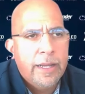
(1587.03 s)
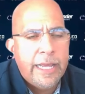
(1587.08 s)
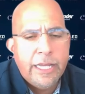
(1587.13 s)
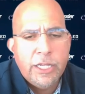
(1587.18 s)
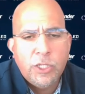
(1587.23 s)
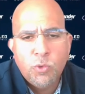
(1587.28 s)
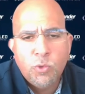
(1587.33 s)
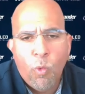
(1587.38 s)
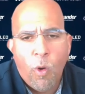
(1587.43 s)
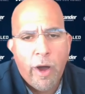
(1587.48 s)

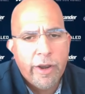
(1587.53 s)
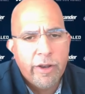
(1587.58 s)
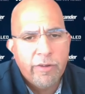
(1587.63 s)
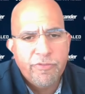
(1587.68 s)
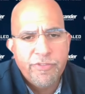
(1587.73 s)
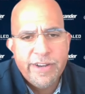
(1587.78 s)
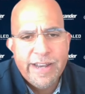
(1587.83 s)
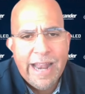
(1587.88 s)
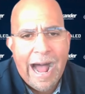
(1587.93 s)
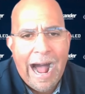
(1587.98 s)
He's one
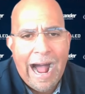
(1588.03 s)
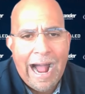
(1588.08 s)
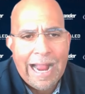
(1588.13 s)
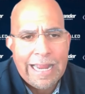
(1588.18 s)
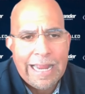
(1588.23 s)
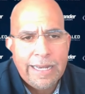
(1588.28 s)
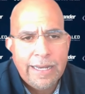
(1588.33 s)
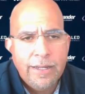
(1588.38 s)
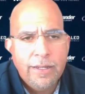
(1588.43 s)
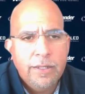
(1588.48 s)
of
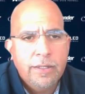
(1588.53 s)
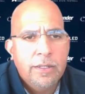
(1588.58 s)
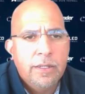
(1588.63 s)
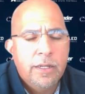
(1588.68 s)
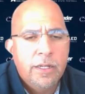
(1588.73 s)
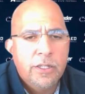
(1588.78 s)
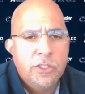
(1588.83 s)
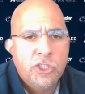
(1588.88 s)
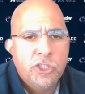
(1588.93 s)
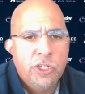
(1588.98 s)
nine
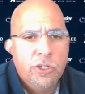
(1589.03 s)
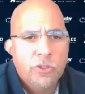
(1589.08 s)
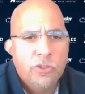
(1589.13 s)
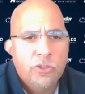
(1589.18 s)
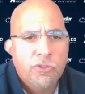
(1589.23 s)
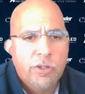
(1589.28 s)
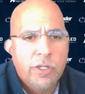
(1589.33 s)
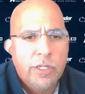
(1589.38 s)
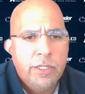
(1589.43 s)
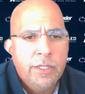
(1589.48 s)

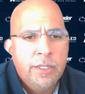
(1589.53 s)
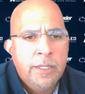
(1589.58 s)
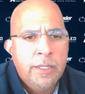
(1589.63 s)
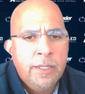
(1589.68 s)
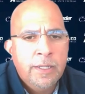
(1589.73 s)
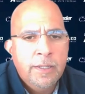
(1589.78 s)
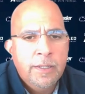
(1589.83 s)
children.